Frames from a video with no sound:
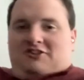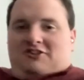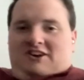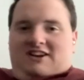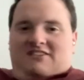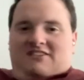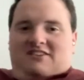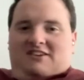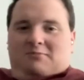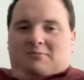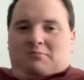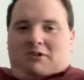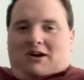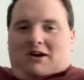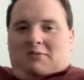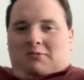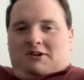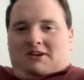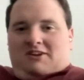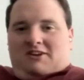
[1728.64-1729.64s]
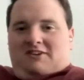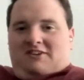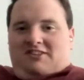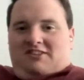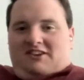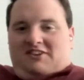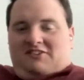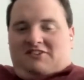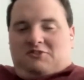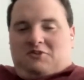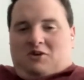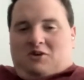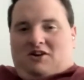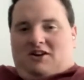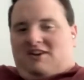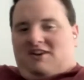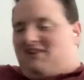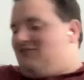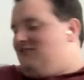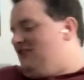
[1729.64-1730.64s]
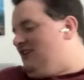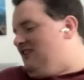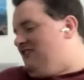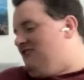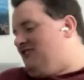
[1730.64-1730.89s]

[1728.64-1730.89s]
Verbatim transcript: transitive property, or at least drawn? We,